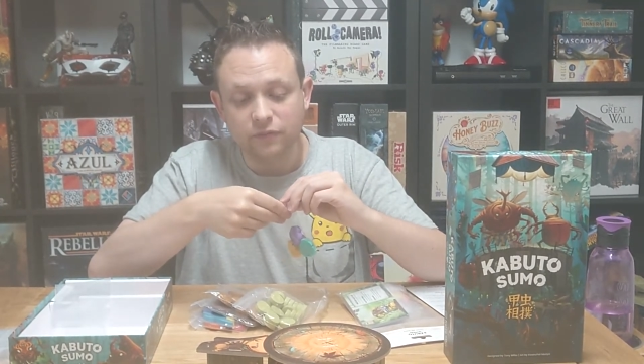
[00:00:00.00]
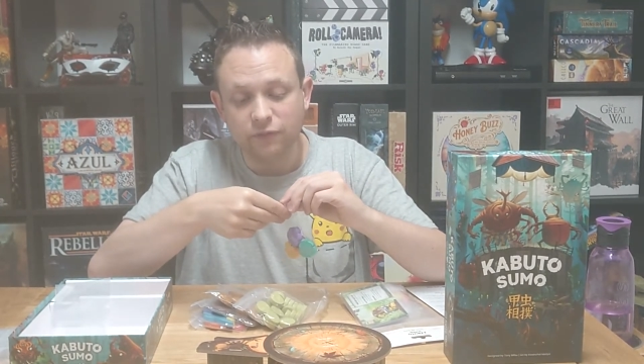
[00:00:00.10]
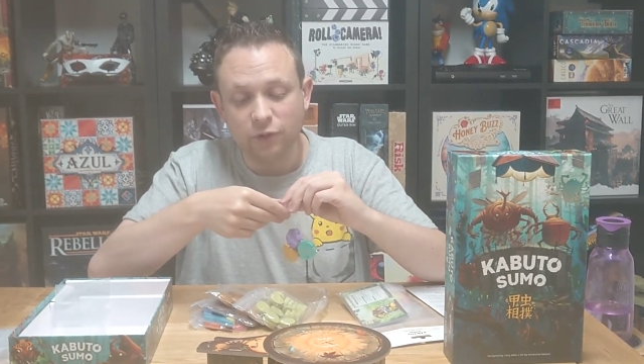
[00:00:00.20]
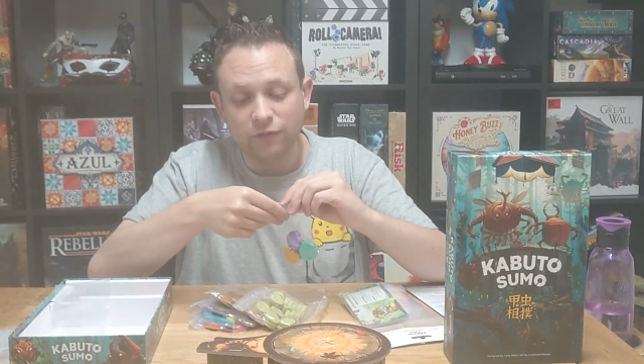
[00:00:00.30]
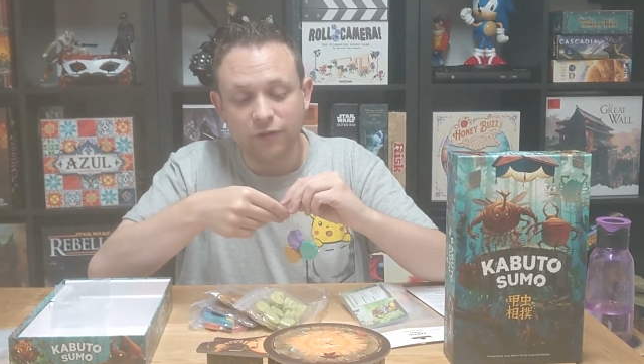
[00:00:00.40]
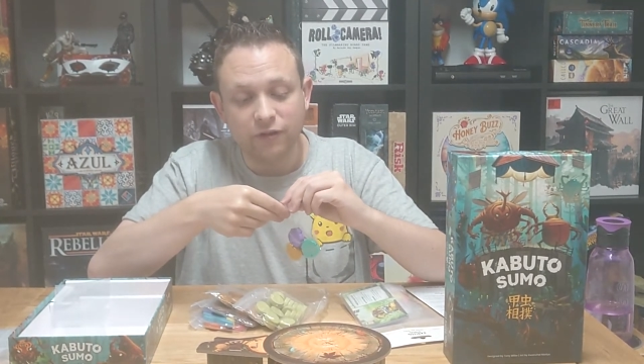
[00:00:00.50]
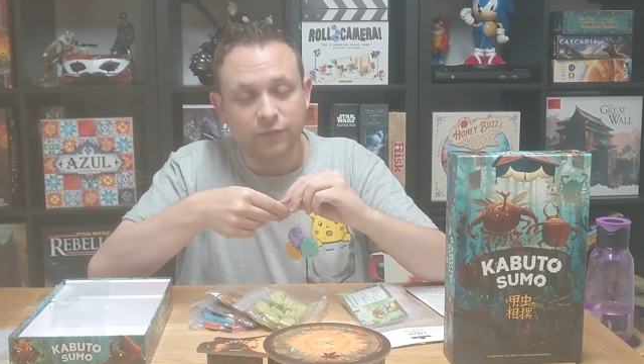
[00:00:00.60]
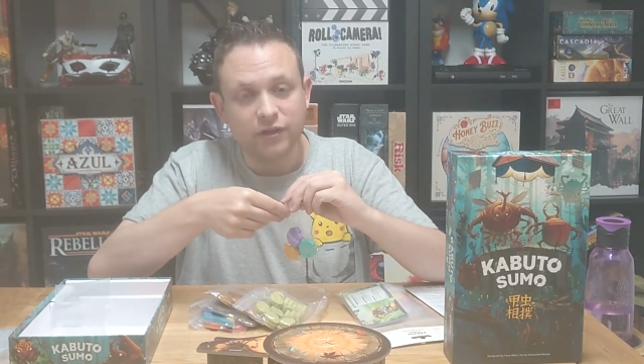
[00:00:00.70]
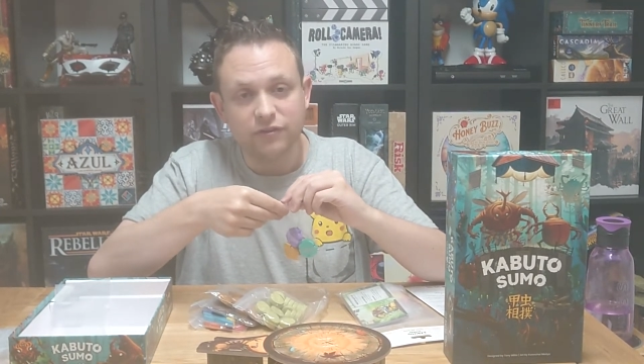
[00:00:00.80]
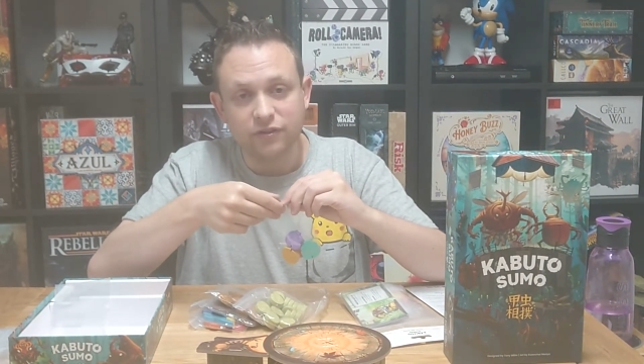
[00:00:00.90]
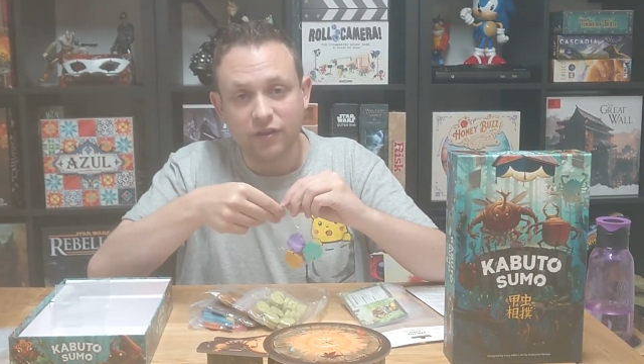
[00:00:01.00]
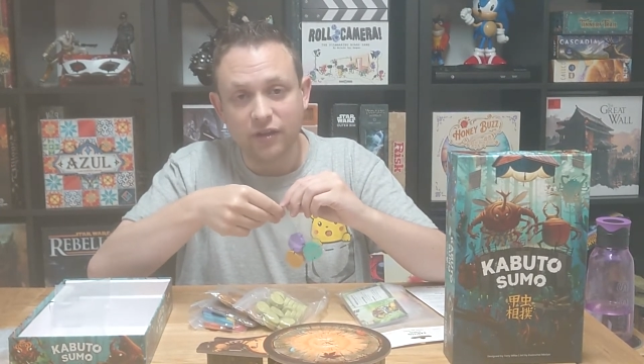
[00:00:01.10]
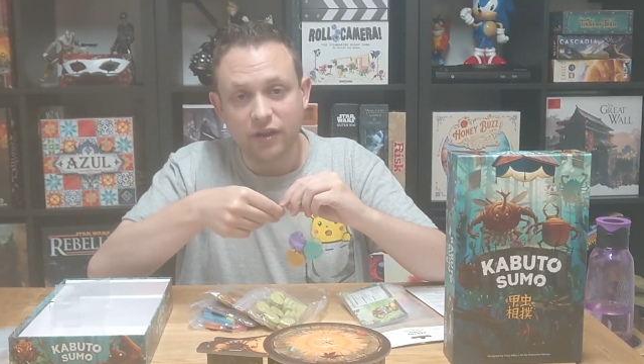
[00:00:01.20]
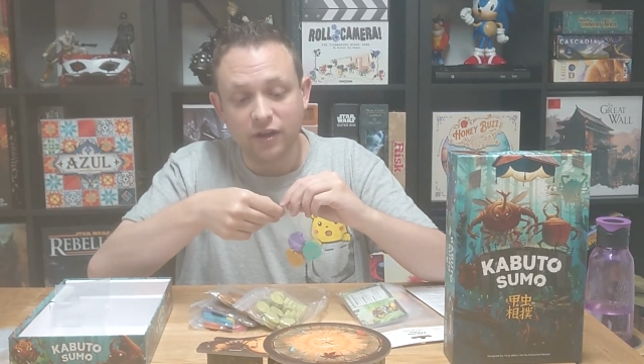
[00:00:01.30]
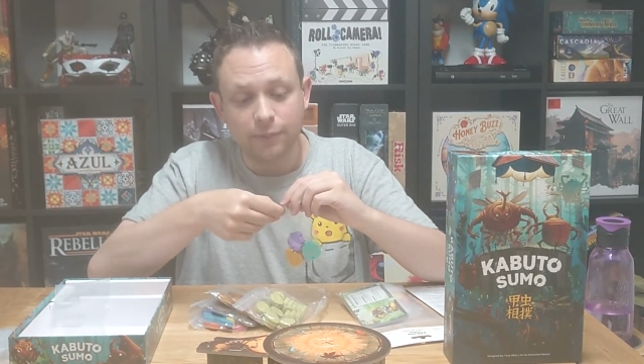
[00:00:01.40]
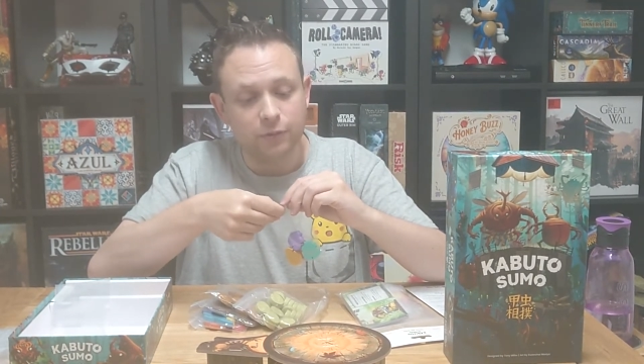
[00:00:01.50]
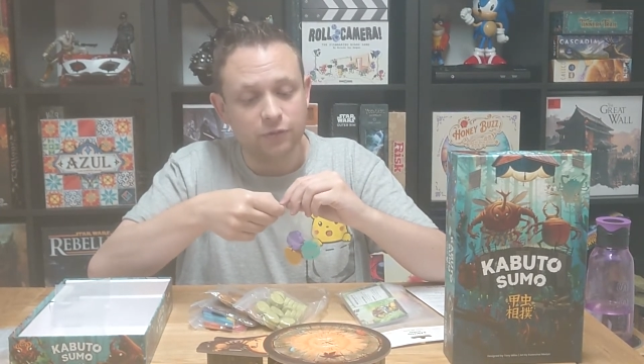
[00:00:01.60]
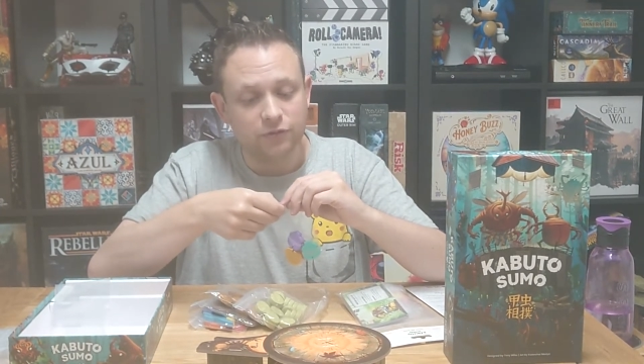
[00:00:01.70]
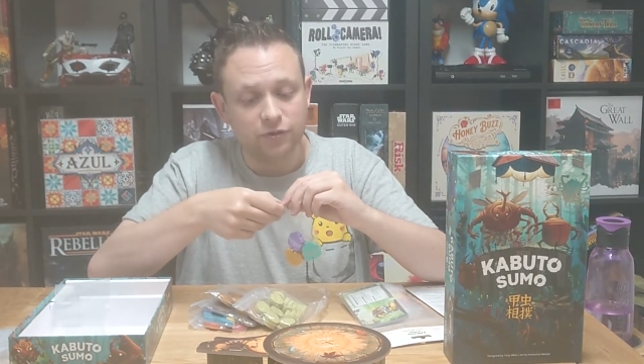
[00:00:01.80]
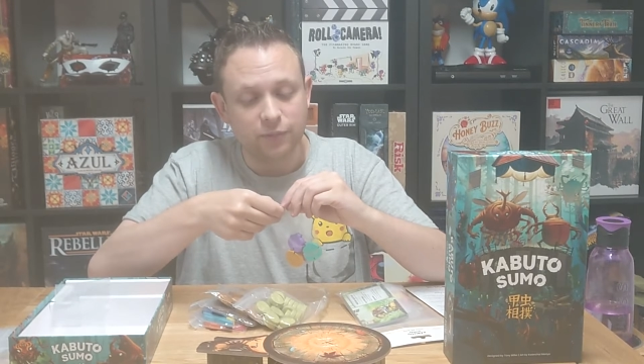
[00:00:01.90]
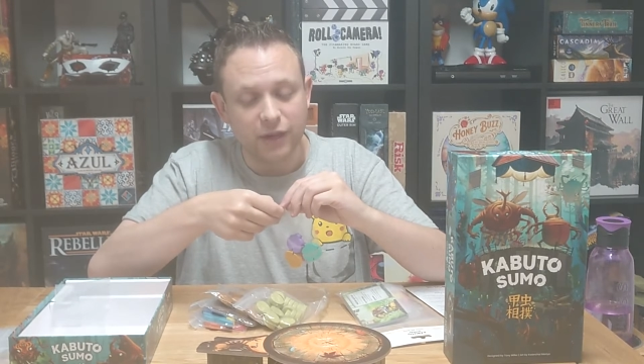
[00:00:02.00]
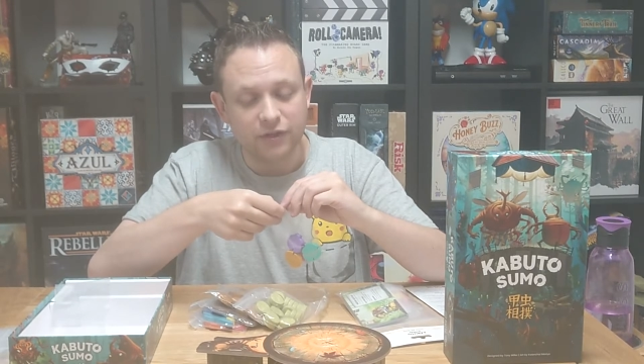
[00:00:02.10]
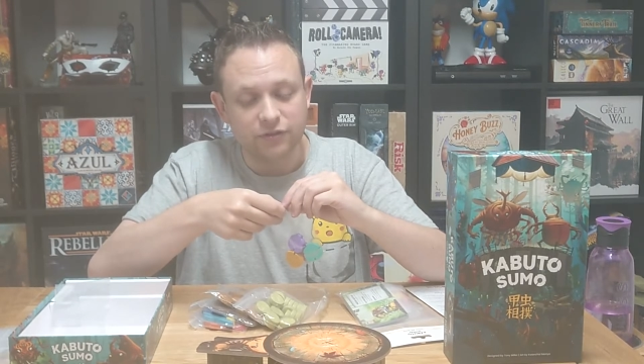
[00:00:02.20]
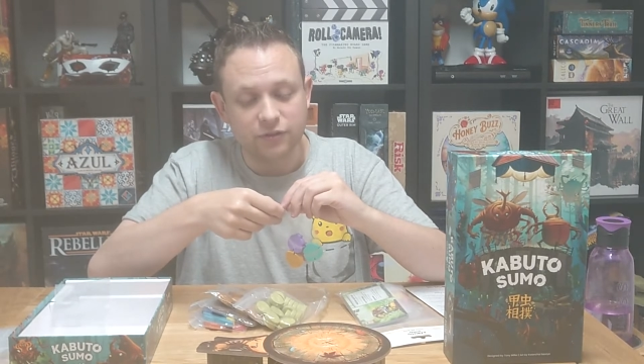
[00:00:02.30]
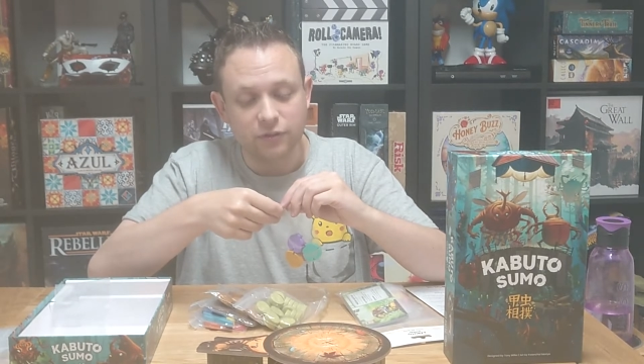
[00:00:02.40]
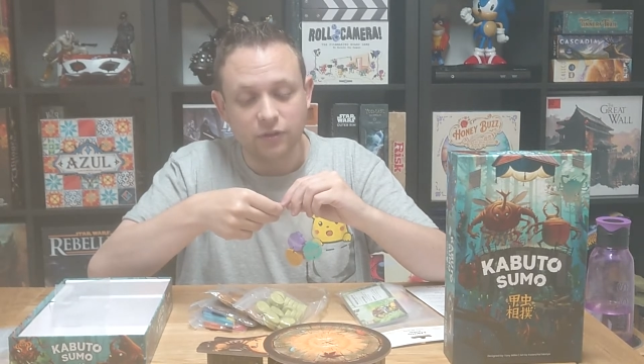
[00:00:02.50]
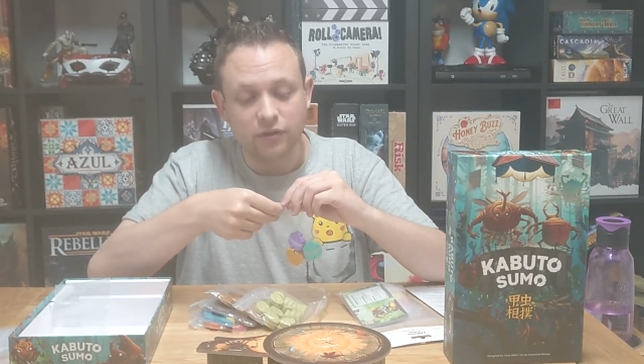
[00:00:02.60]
4 or 5 minutes to set that up. It wasn't too bad at all.